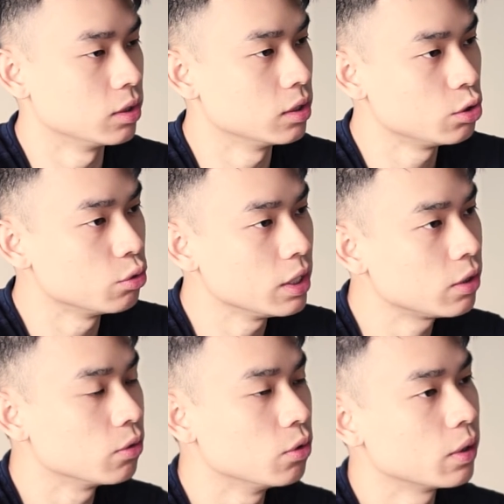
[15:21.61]
You need
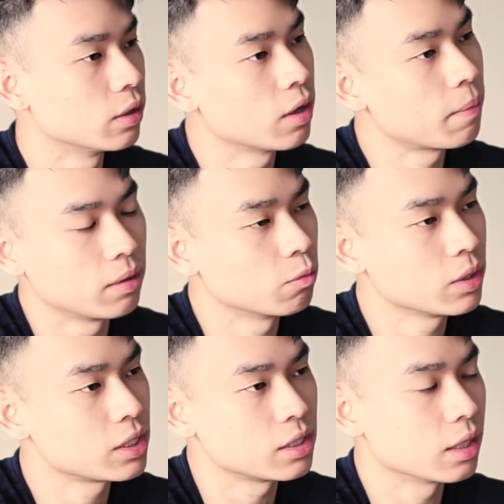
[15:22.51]
to do it, right? But
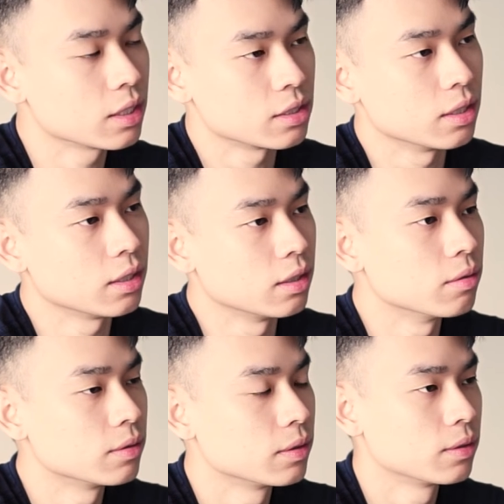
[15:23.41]
once it's done, it's done.
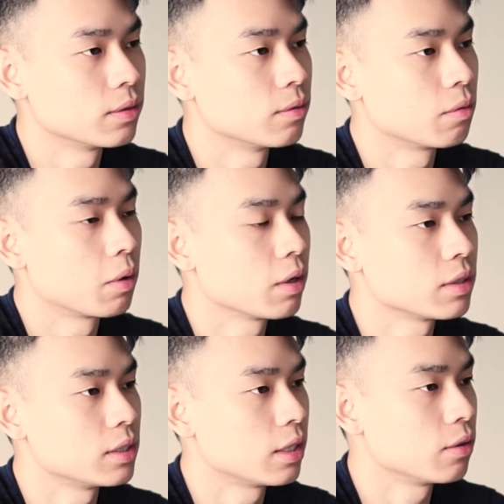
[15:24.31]
Well, what else
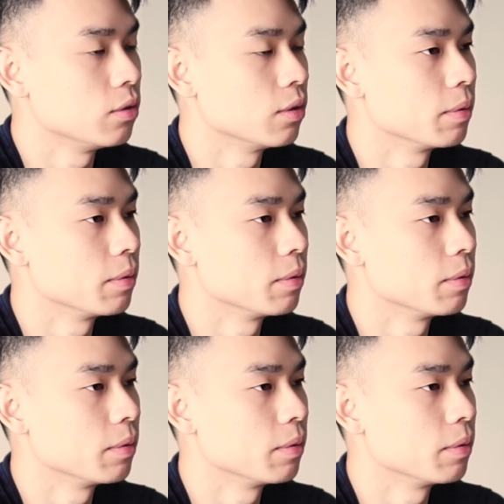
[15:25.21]
is there to do?